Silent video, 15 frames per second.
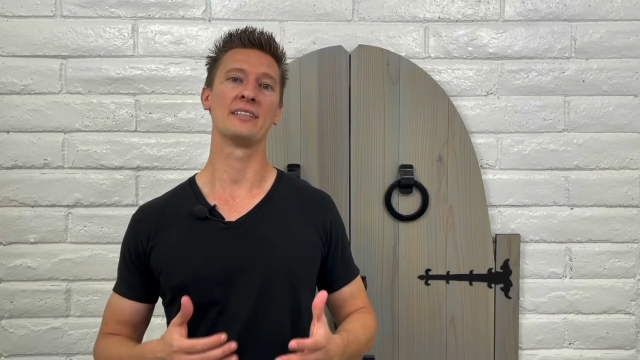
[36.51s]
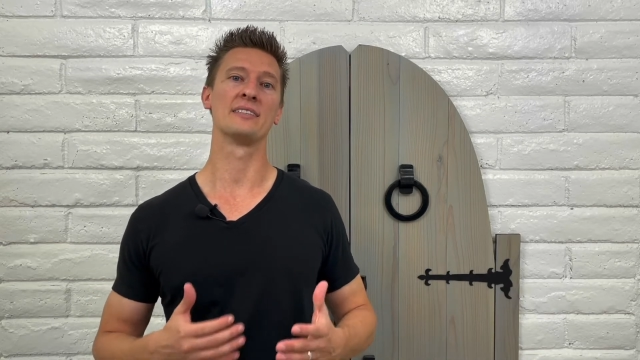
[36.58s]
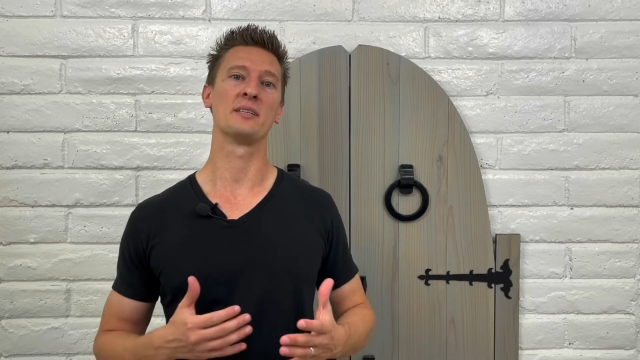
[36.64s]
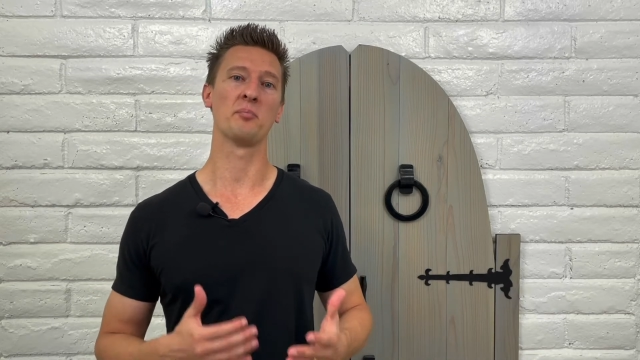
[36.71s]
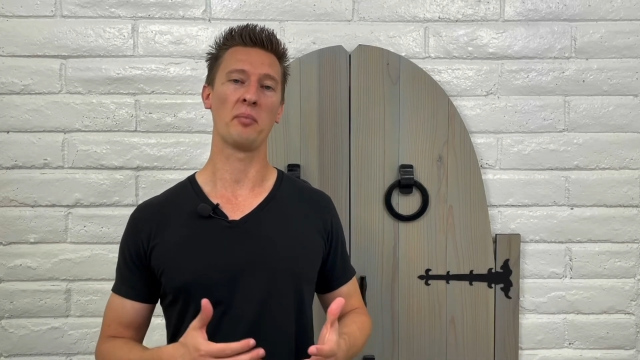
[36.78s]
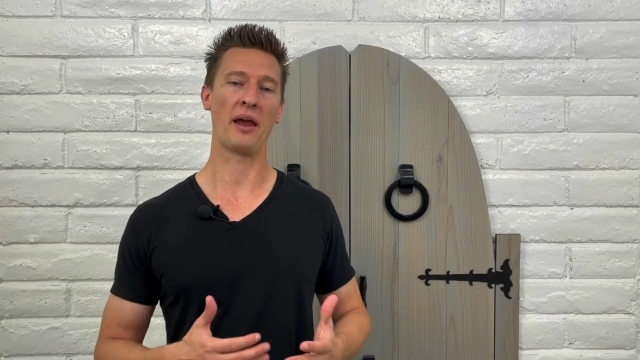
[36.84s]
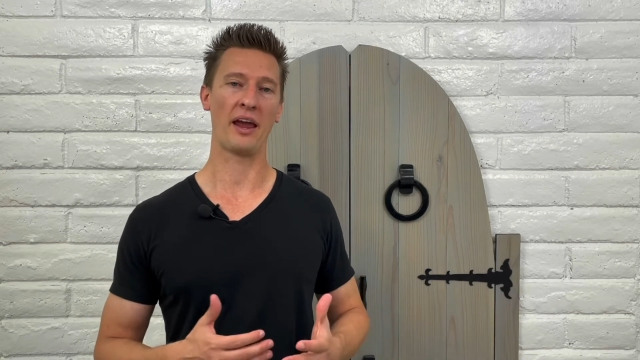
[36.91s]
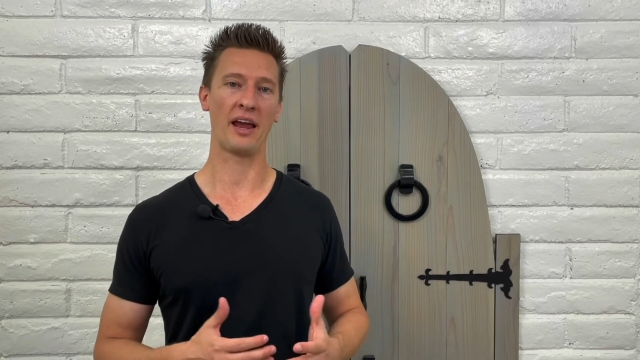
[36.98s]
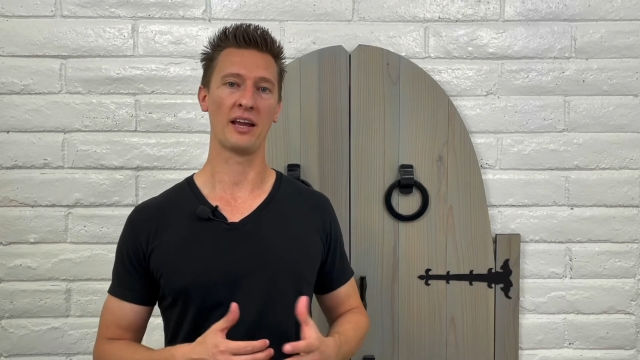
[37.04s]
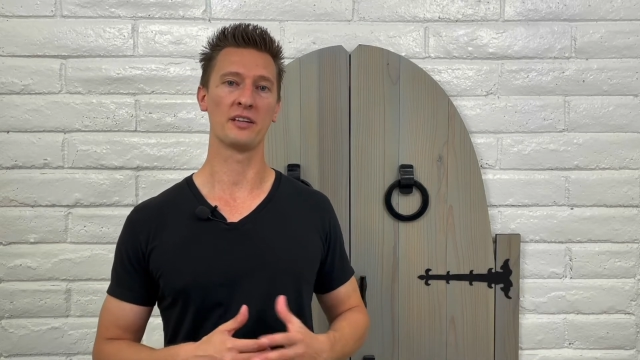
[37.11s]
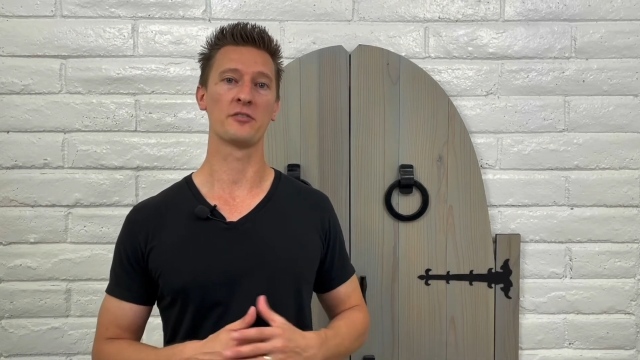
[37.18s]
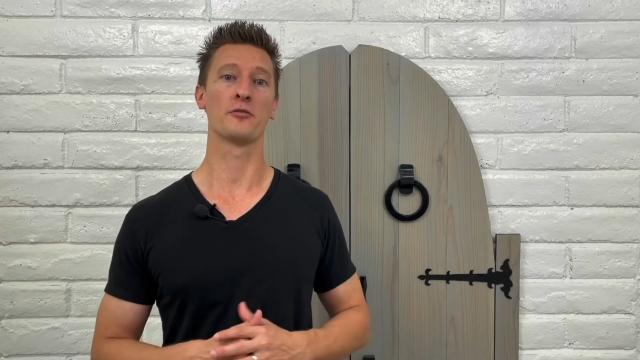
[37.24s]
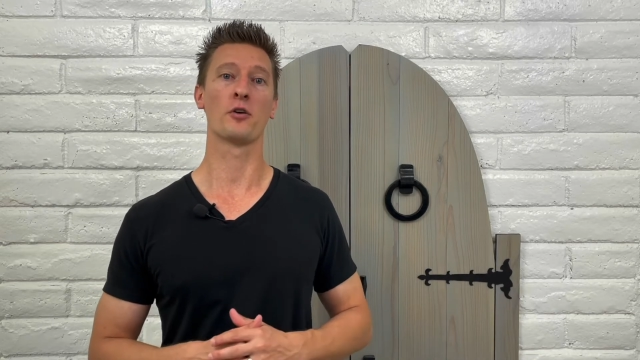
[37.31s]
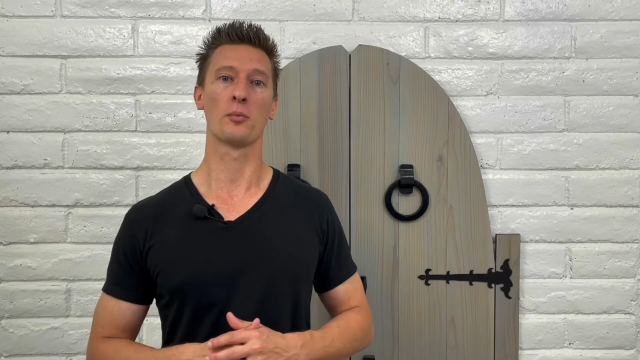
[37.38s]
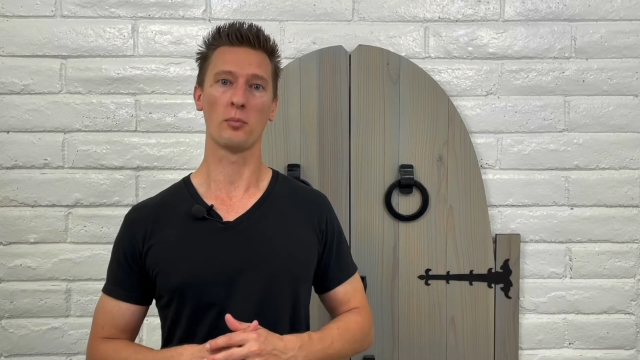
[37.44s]
demand
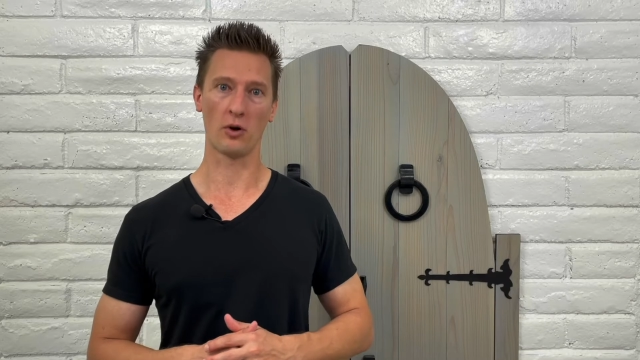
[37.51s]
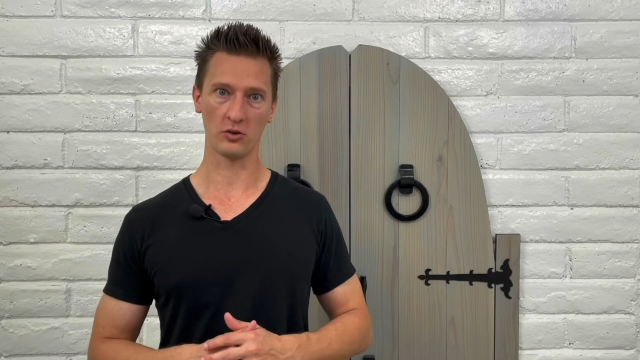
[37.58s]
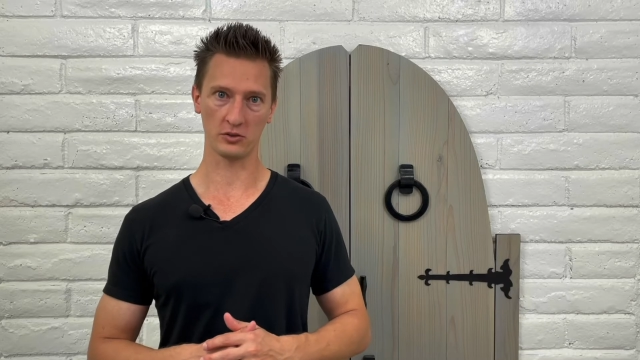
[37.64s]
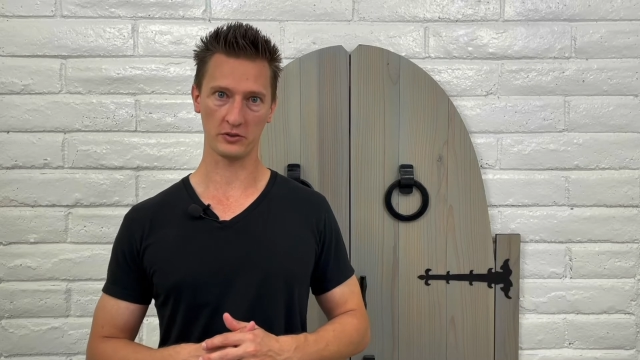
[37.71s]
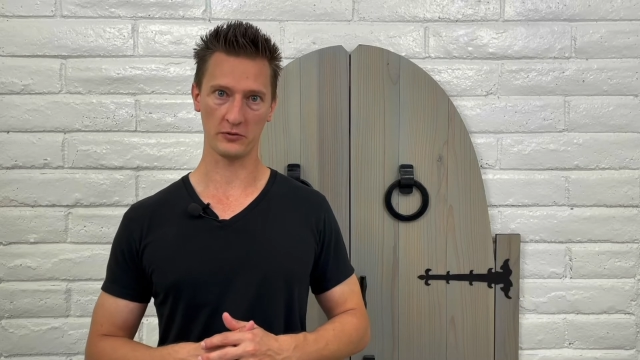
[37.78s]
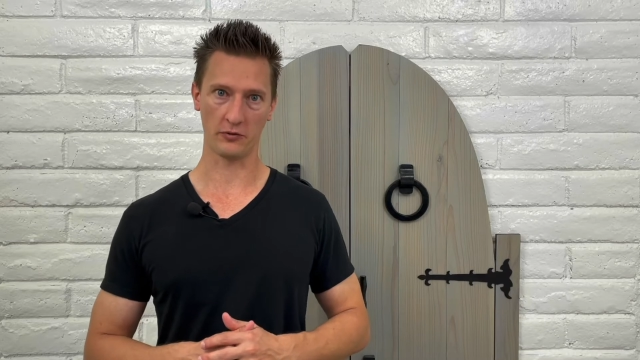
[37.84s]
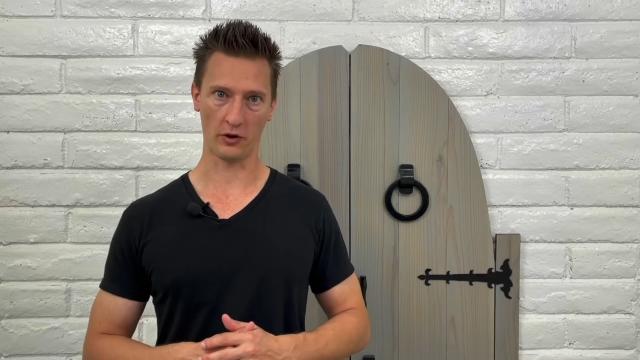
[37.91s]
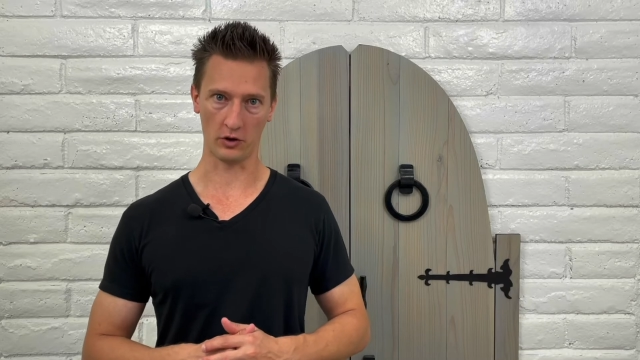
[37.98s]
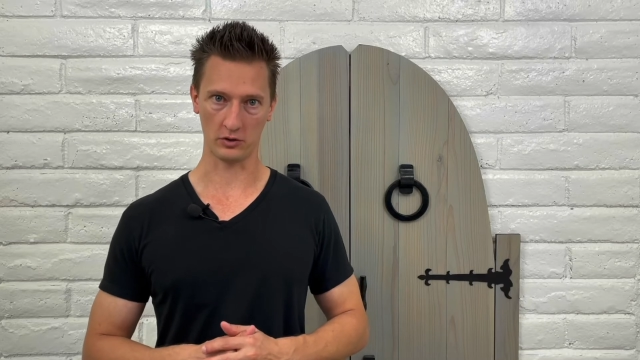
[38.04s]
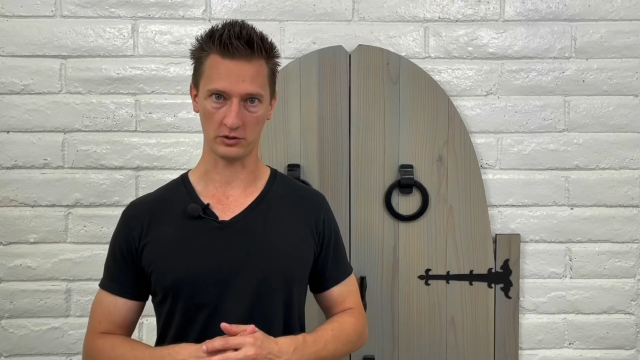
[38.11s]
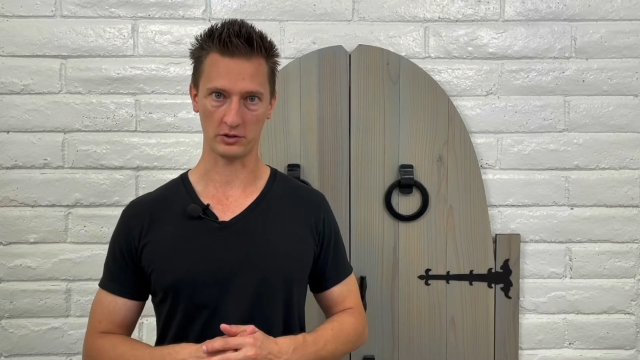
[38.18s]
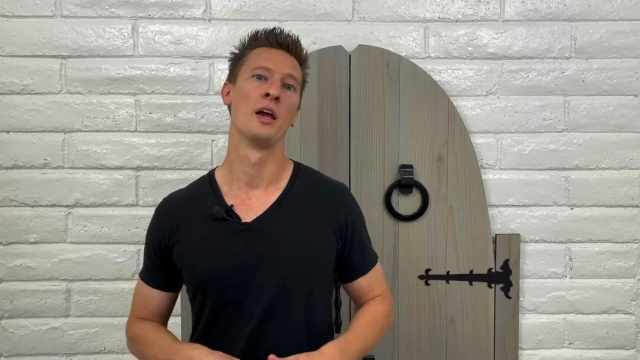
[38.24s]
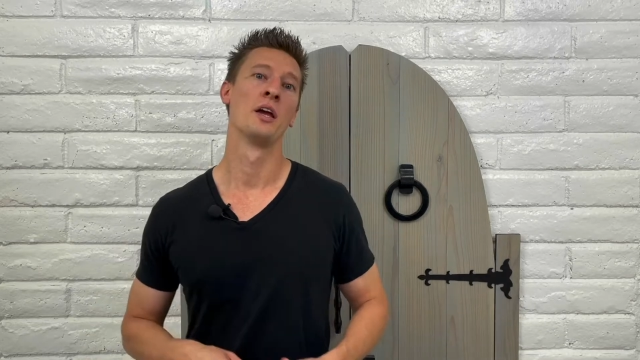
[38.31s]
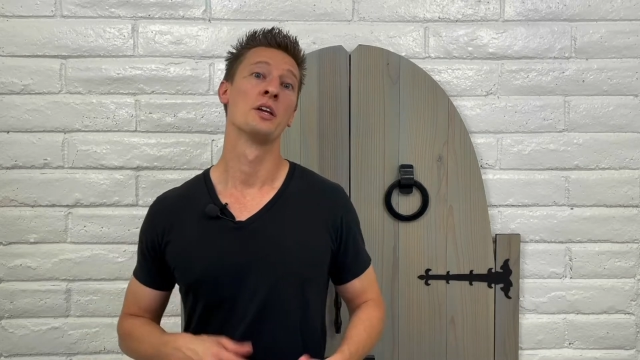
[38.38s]
for most folks.